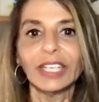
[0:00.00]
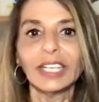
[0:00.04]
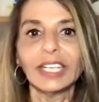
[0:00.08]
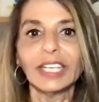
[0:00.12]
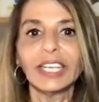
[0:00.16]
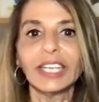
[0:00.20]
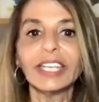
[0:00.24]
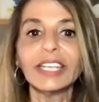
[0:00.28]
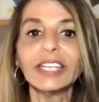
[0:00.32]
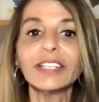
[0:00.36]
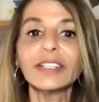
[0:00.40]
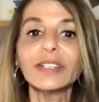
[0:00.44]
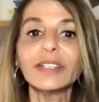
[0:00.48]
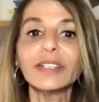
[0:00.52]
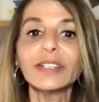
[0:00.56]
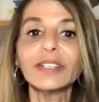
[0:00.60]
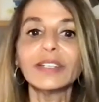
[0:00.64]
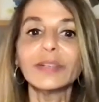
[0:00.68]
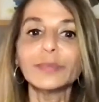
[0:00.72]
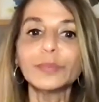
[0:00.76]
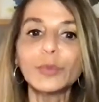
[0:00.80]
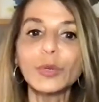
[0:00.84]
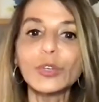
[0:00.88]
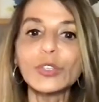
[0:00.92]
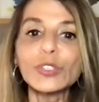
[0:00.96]
in
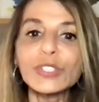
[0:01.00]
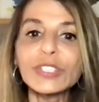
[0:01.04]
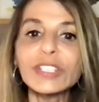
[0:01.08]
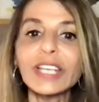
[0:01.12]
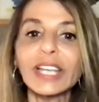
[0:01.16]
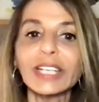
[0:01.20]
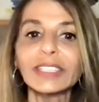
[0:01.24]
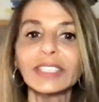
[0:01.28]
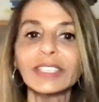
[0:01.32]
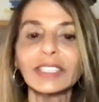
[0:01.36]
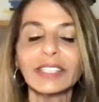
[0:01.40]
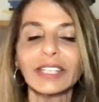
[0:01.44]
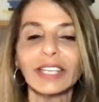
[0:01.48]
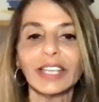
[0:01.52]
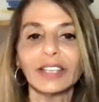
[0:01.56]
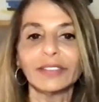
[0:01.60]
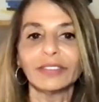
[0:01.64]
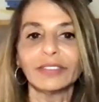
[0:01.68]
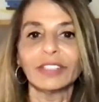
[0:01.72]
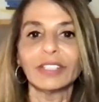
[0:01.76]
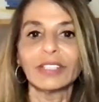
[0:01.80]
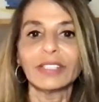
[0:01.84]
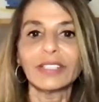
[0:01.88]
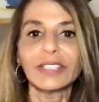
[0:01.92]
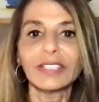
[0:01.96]
more subtle
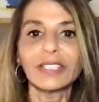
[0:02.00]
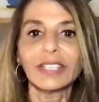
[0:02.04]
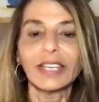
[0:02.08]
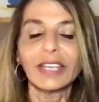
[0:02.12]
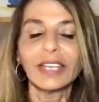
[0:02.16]
levels.